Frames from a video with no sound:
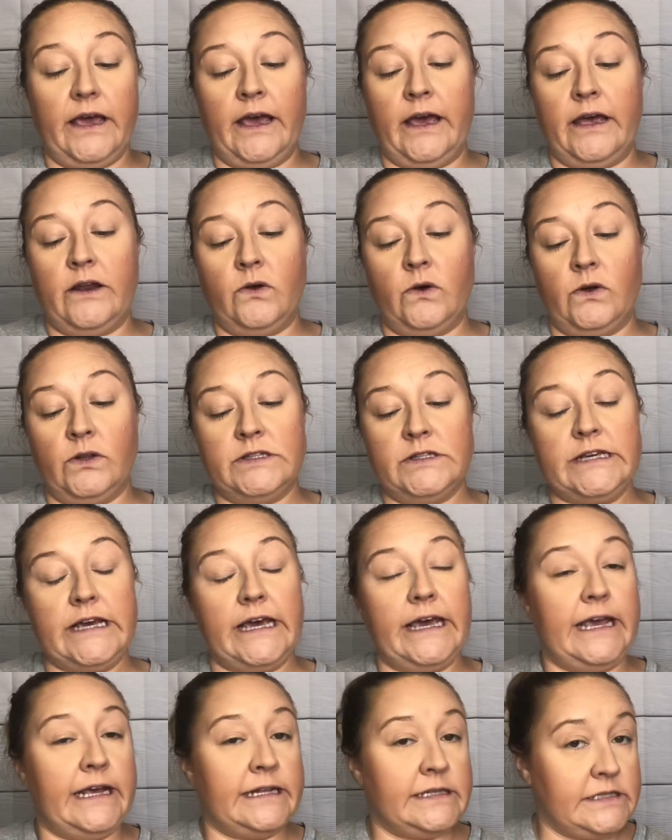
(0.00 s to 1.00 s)
at
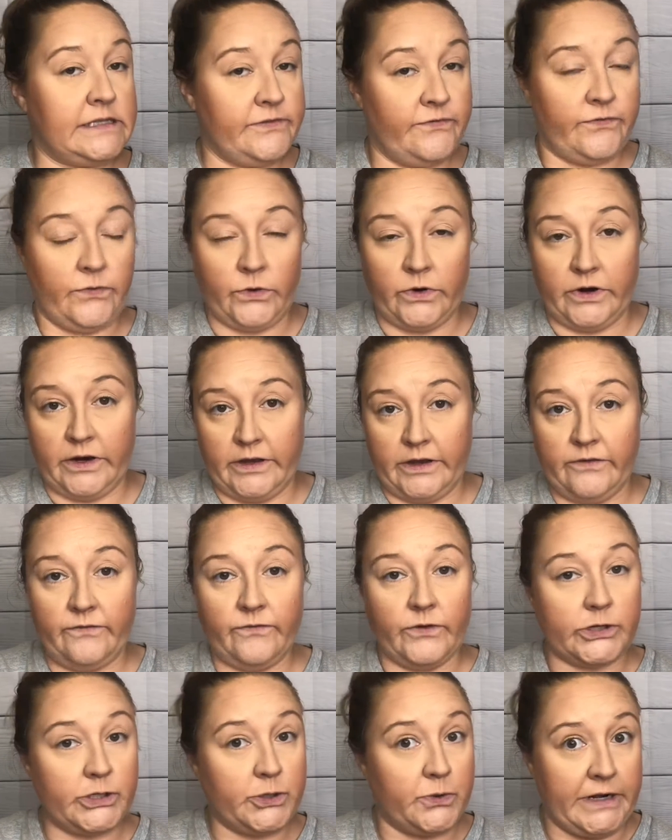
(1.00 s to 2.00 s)
Ulta and Sephora
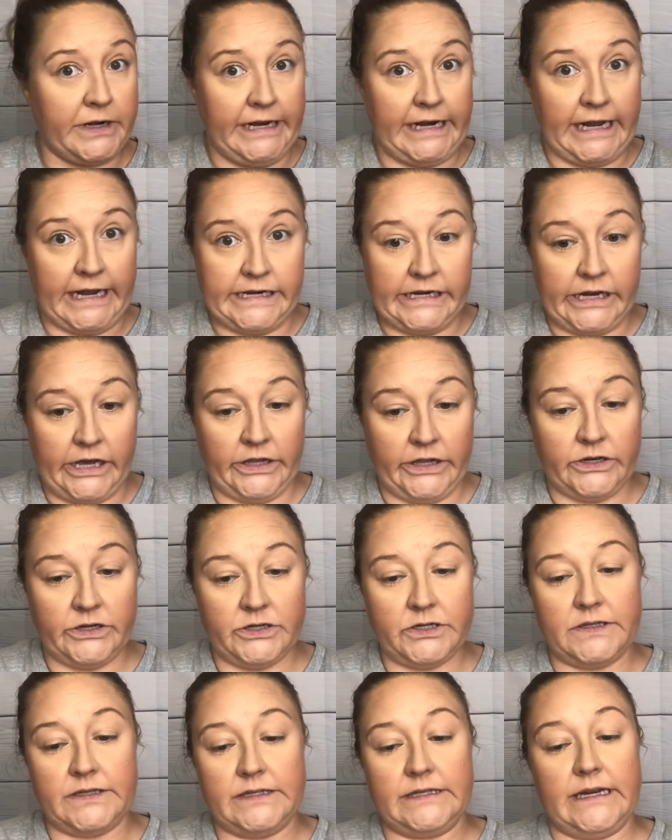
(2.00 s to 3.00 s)
for
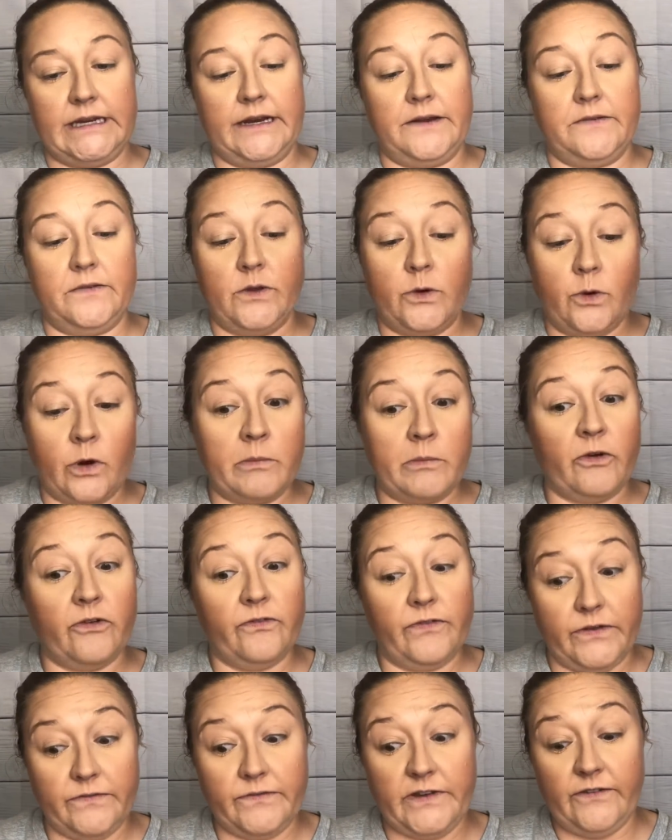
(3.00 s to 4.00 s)
$29 instead of the normal
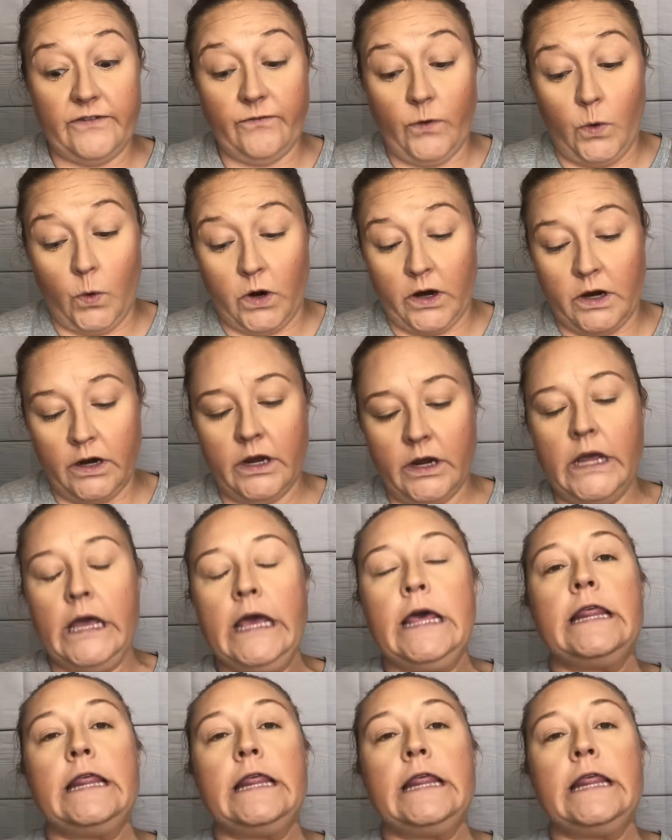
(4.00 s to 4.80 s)
$54.